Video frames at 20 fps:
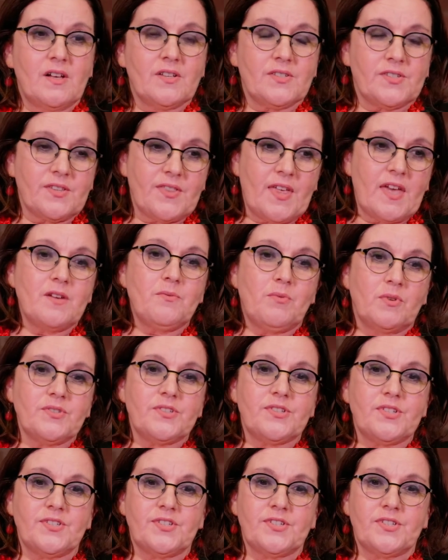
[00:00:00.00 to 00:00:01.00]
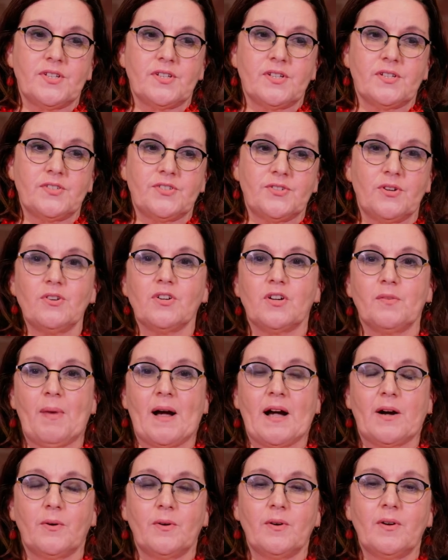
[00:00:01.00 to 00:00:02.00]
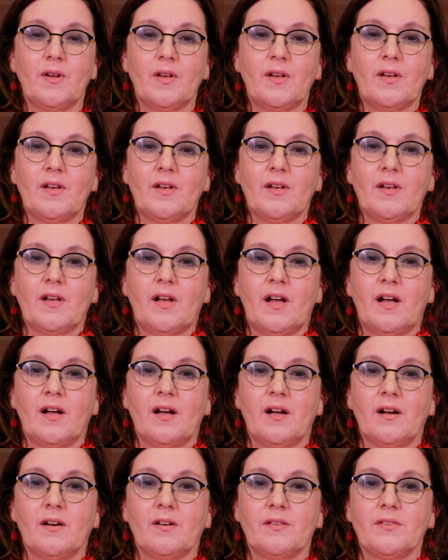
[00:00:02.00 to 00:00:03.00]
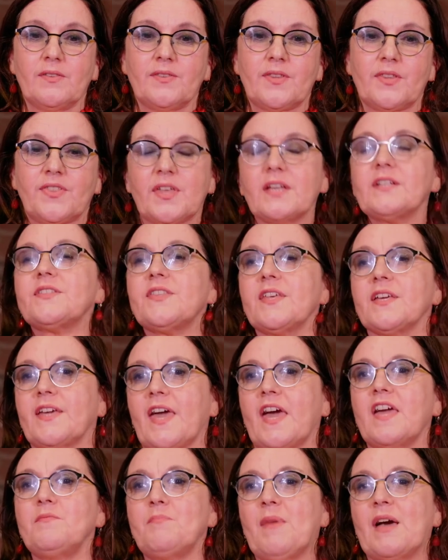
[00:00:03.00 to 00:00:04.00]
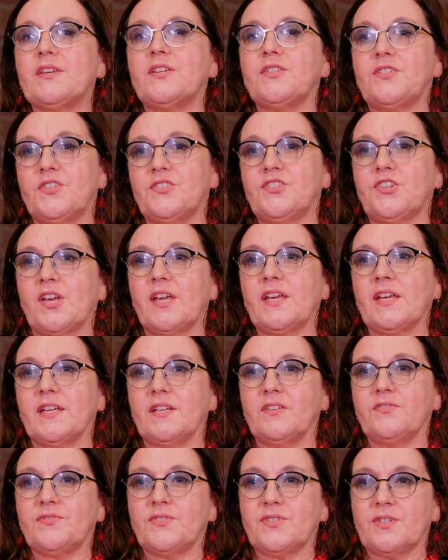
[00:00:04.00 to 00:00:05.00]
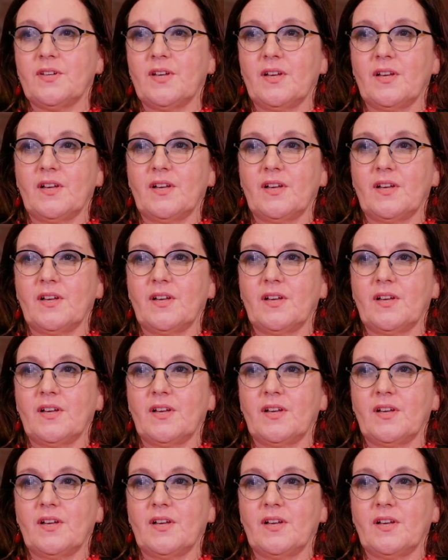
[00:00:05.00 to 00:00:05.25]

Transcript: So they wanted to talk about the things that gay men had achieved